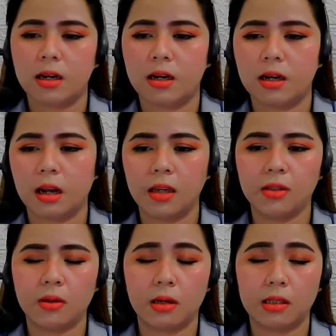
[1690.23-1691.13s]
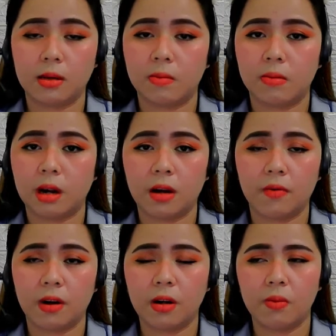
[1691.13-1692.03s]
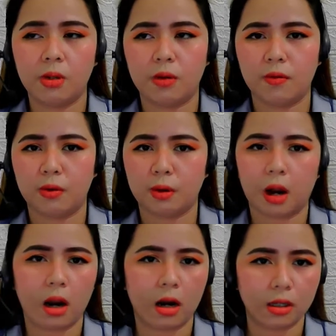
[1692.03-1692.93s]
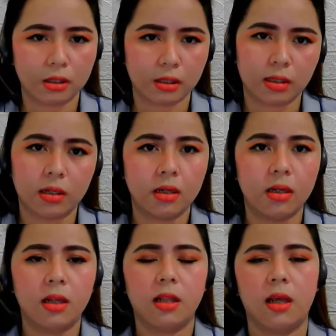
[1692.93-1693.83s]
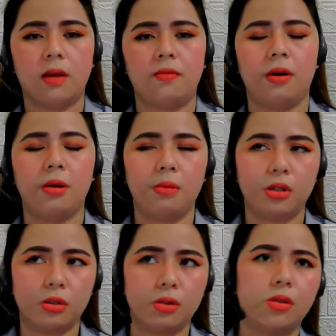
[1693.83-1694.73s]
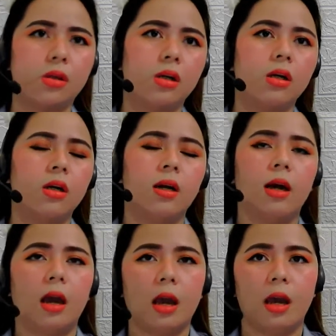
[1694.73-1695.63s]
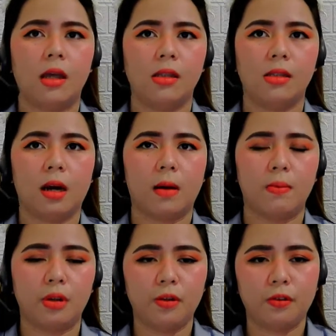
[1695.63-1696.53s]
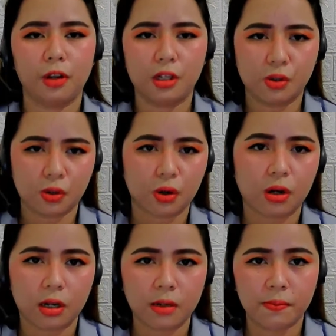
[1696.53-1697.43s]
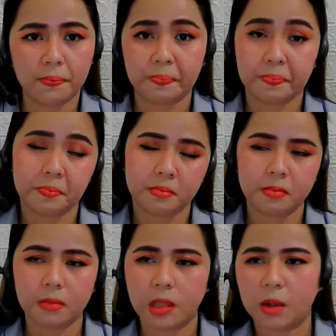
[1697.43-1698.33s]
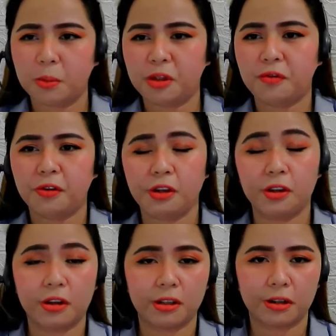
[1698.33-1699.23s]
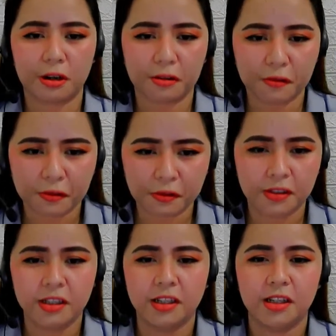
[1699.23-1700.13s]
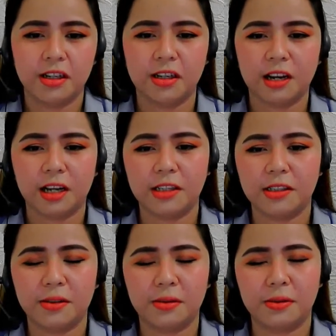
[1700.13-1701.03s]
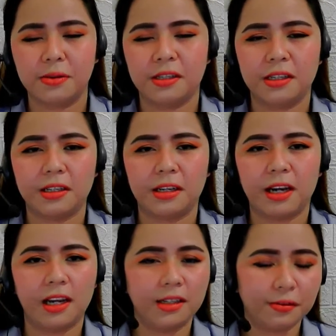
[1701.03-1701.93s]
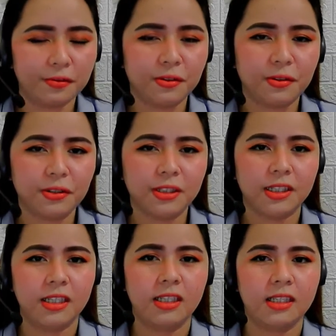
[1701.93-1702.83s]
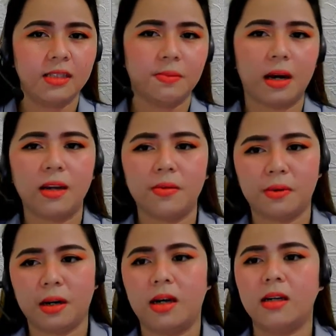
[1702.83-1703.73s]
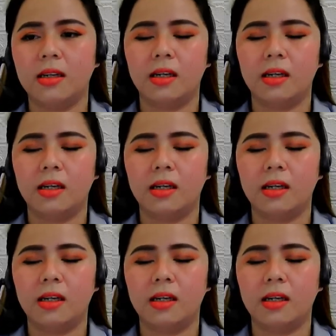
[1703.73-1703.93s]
right? So he's a very beautiful character, like very mature and beautifully drawn, beautifully thought of. Alright, so, and of course, in this manhwa,